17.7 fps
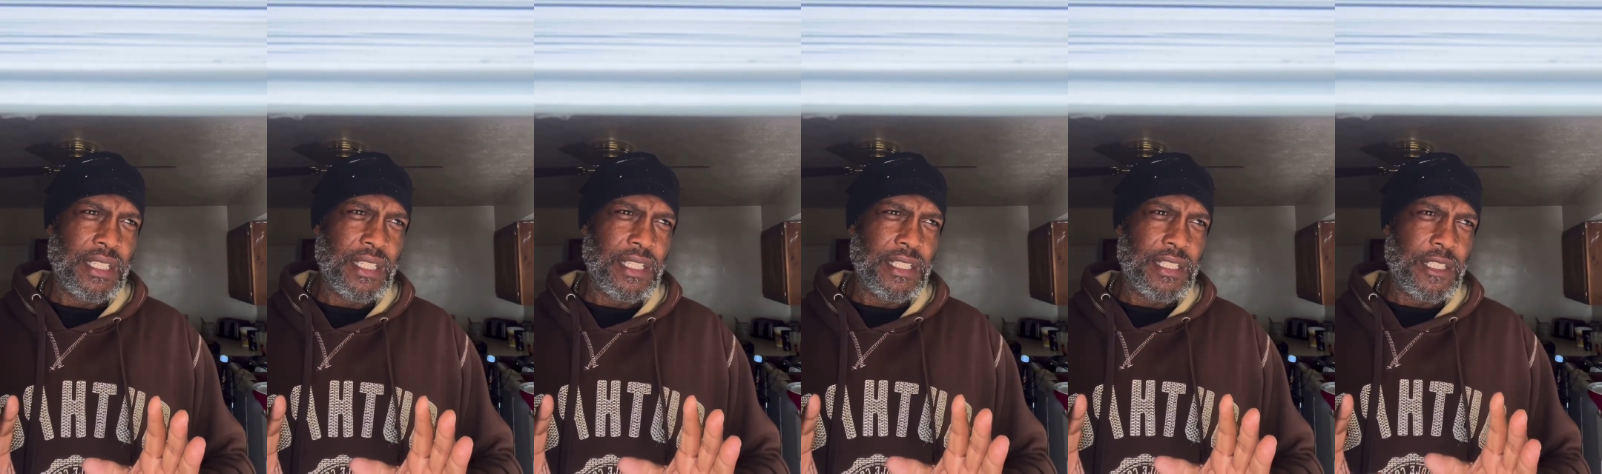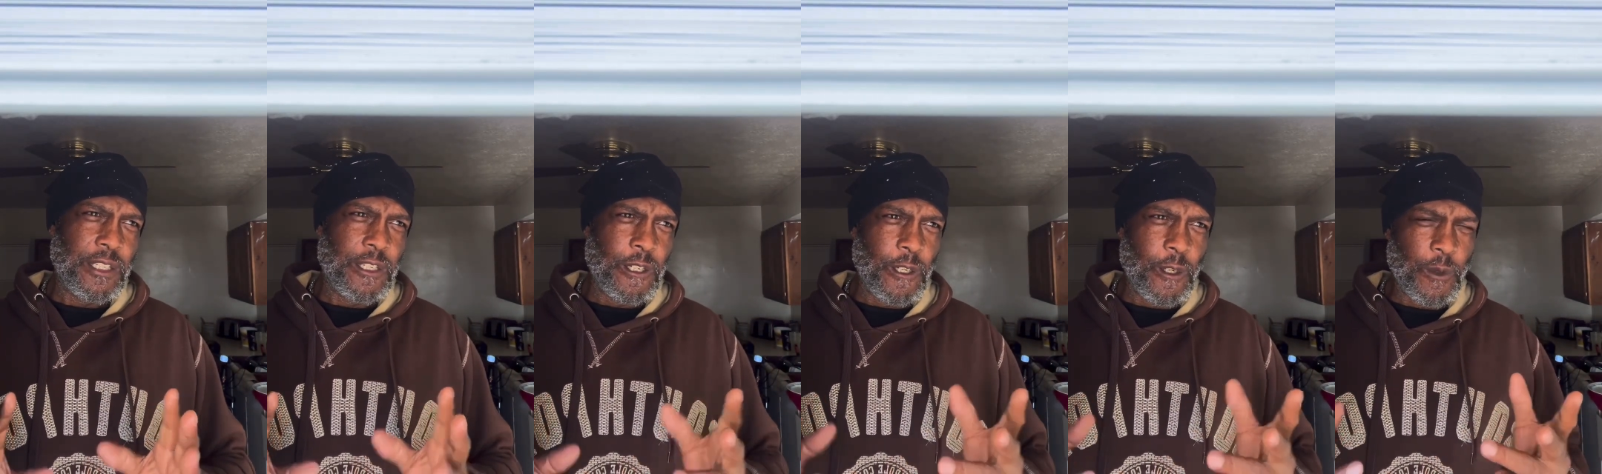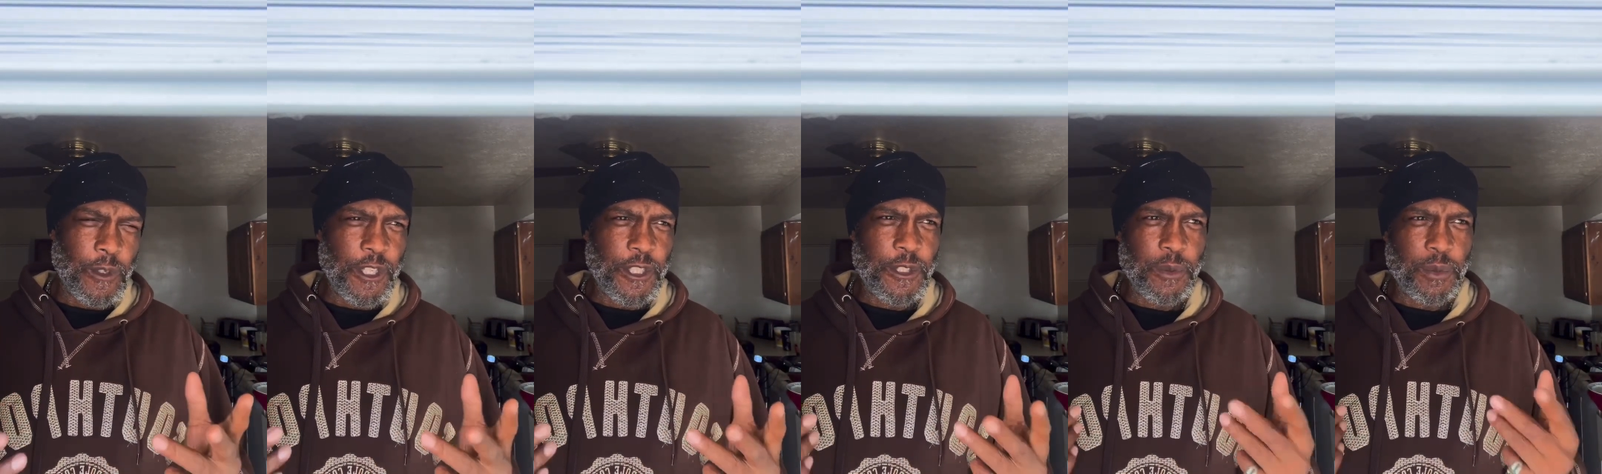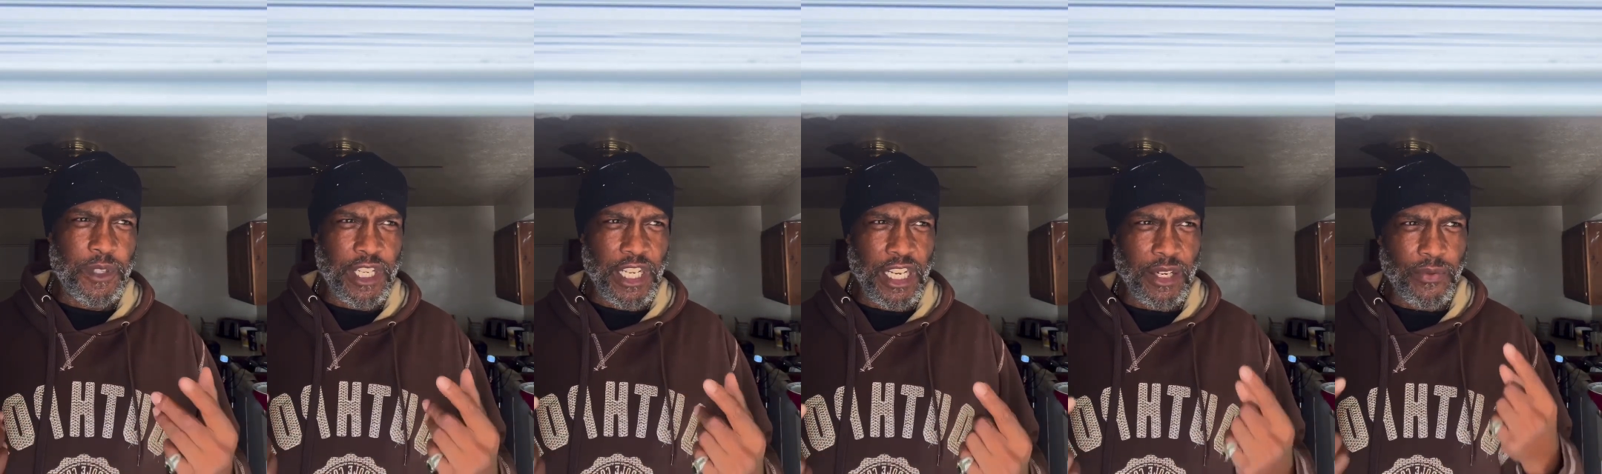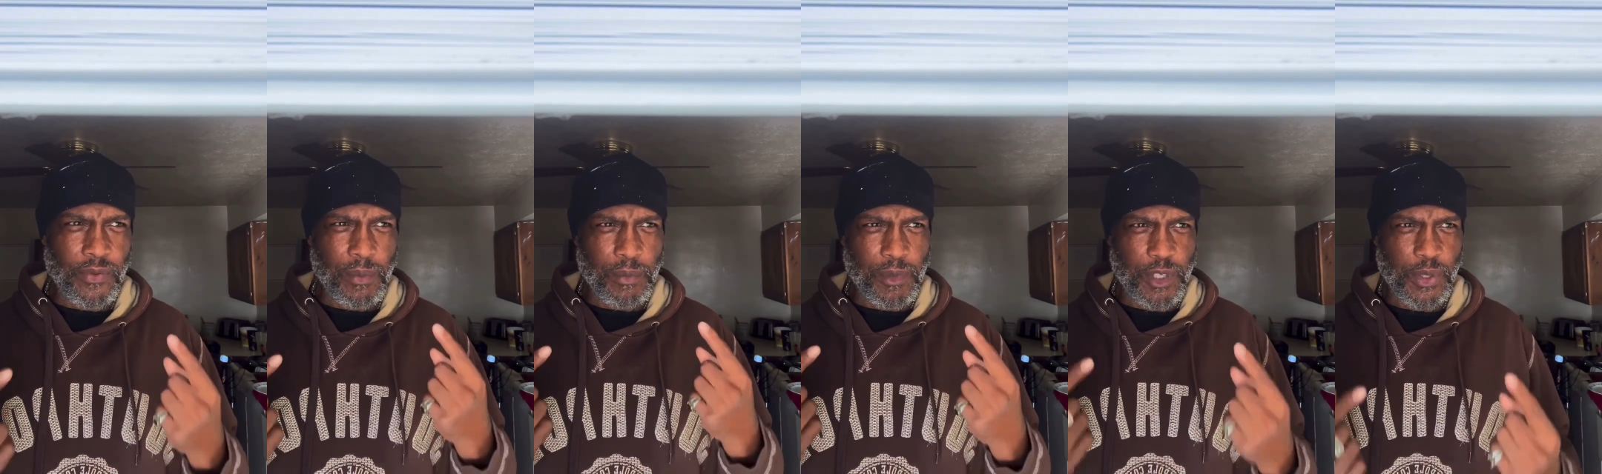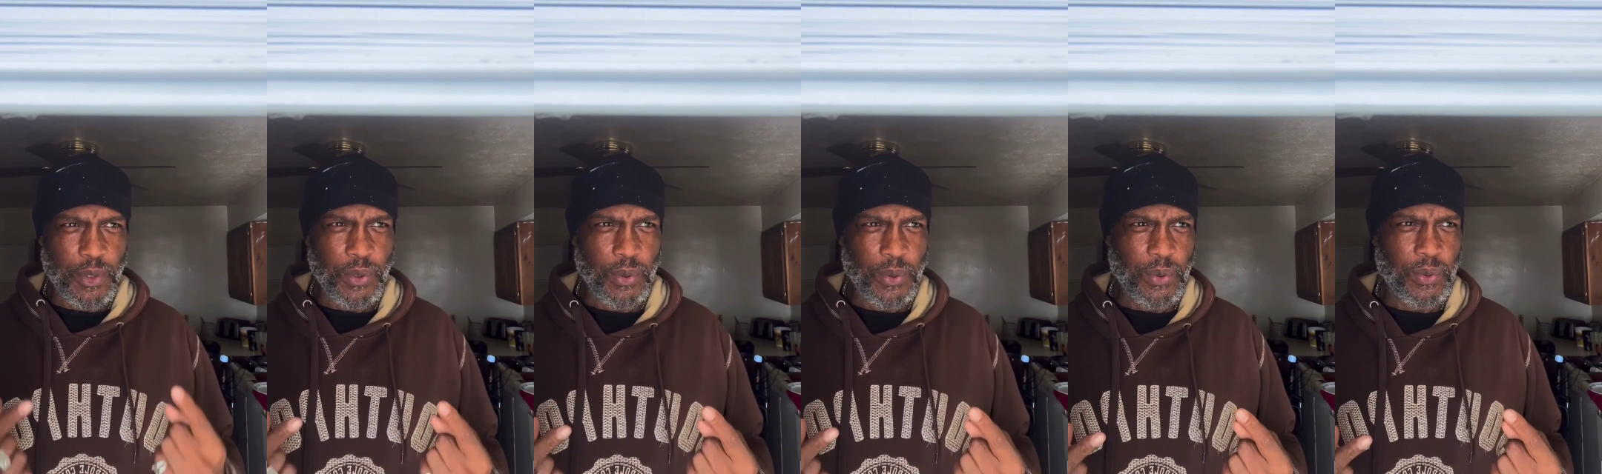to know that you came from
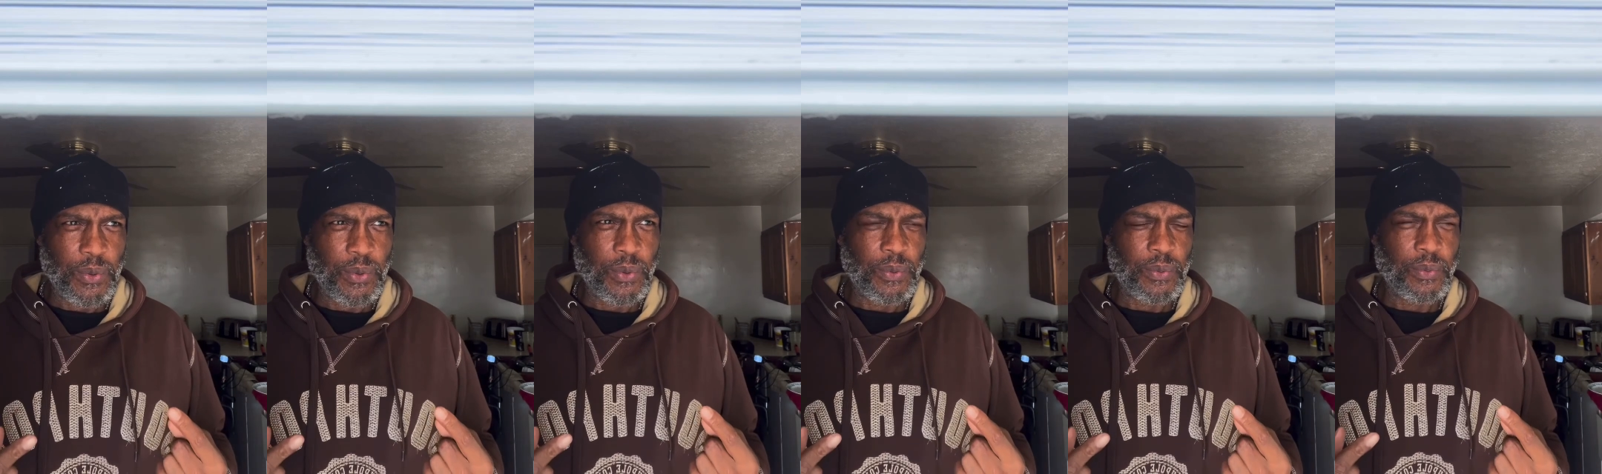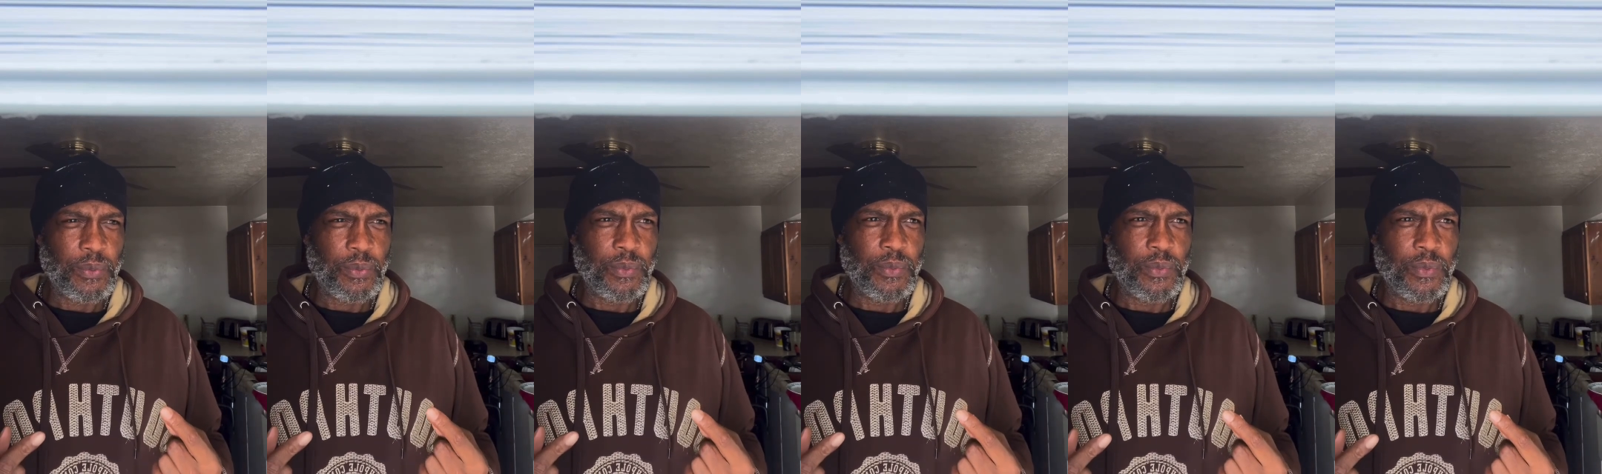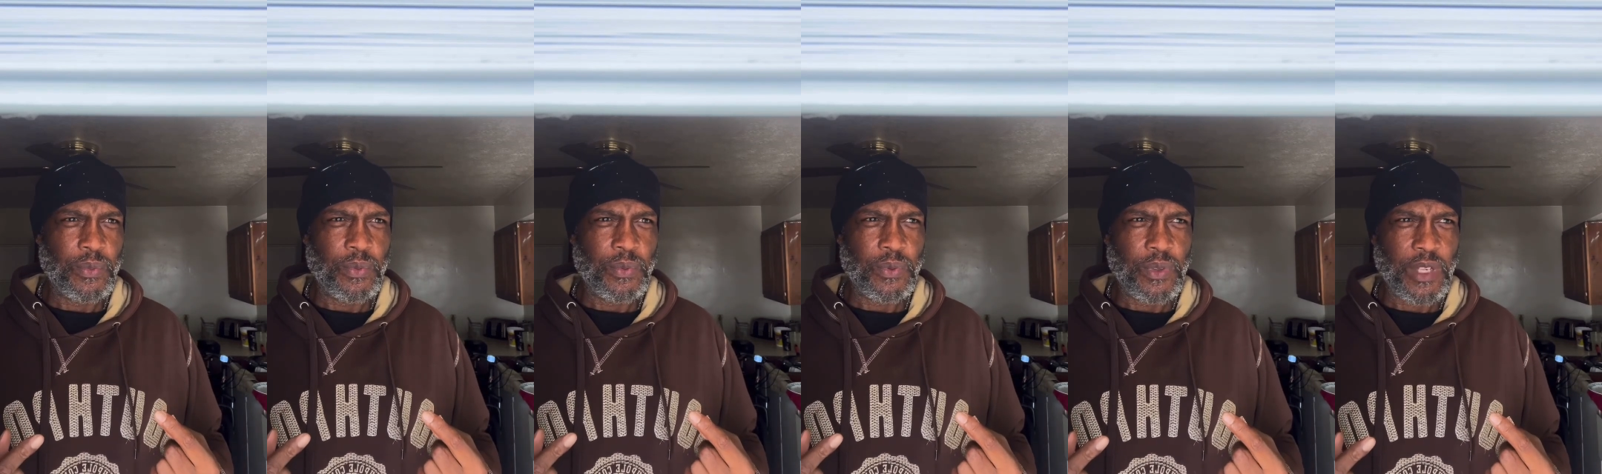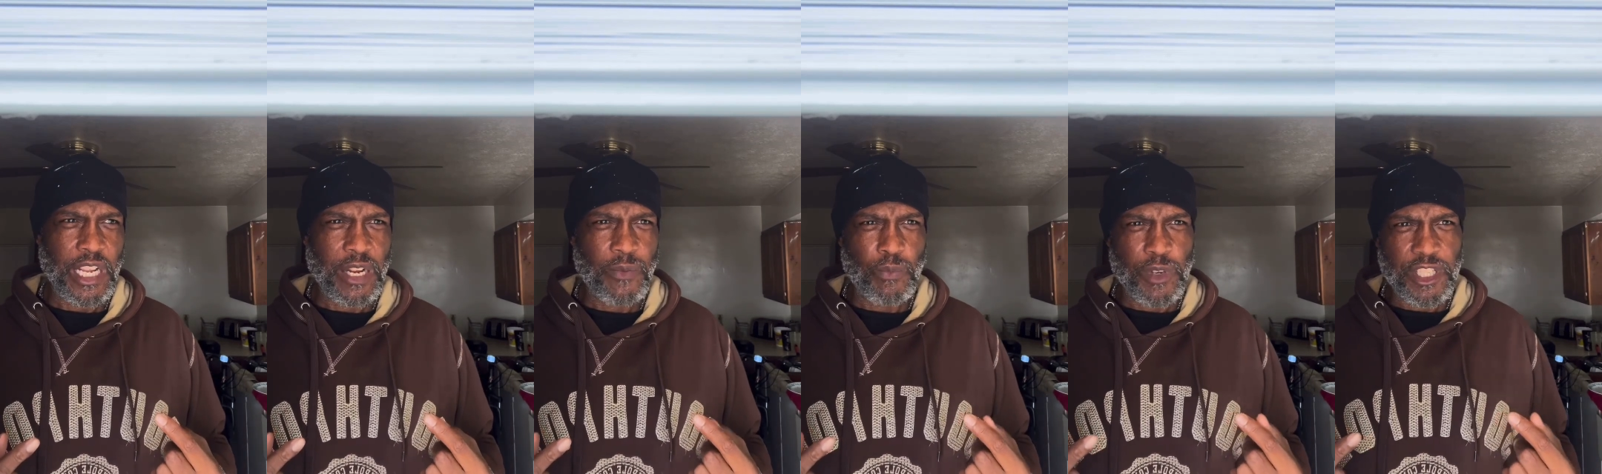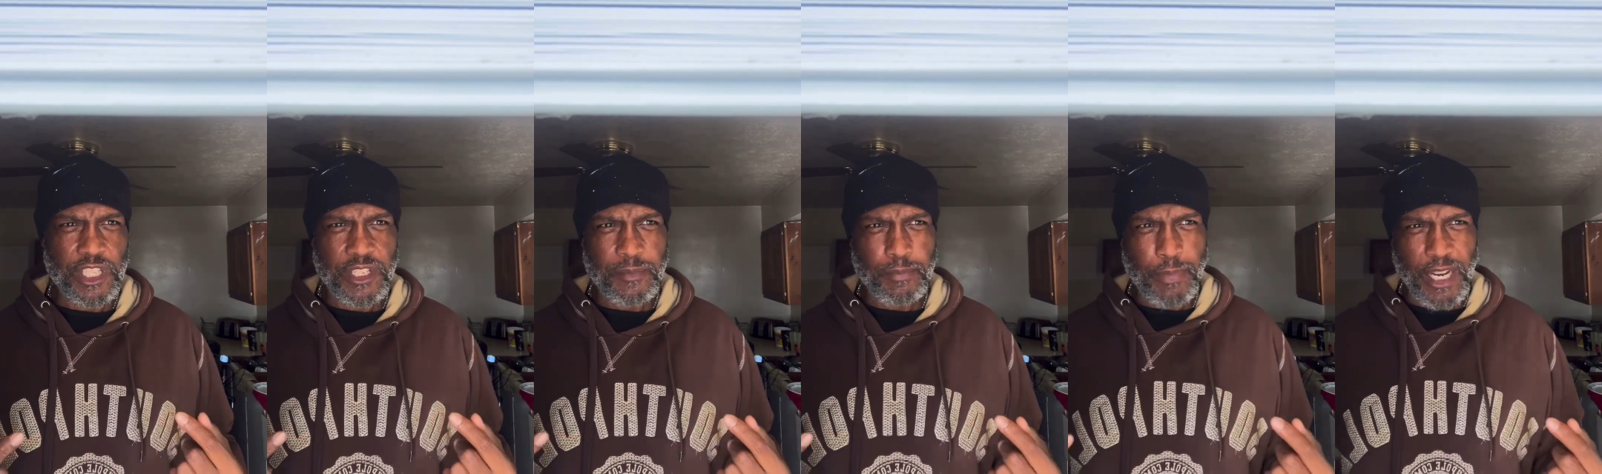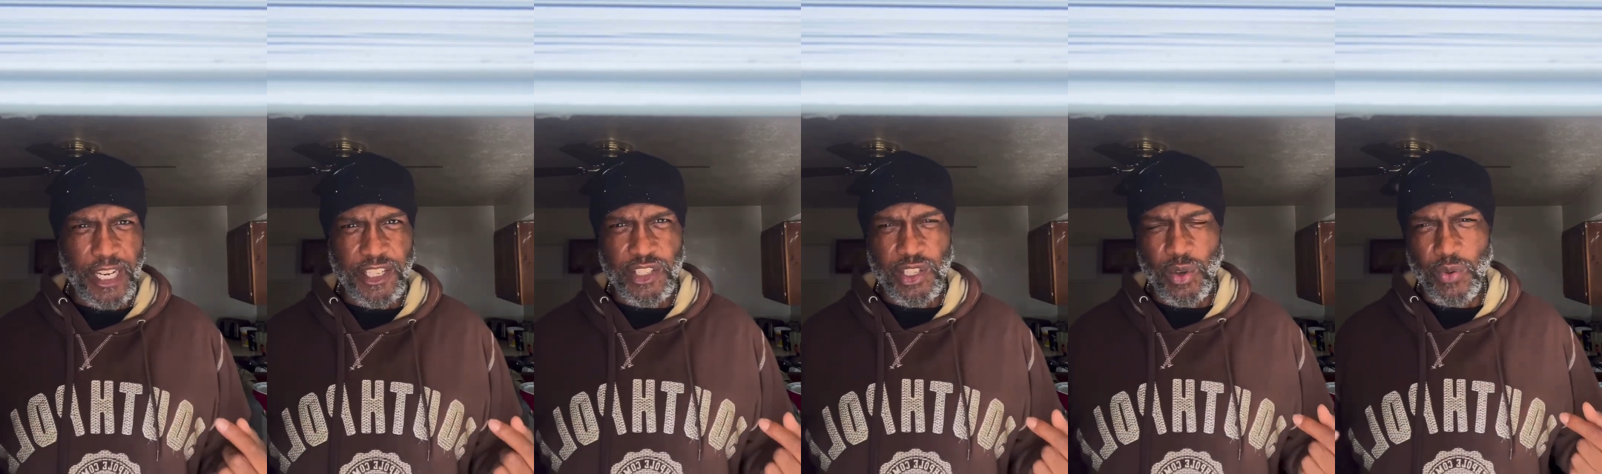two and
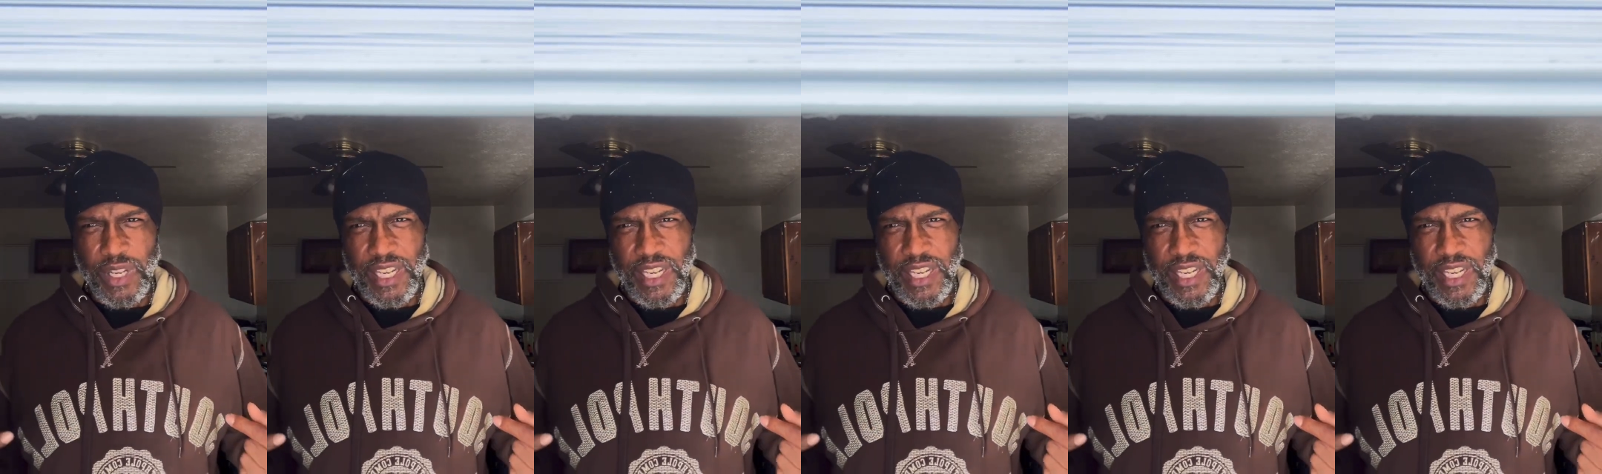respect your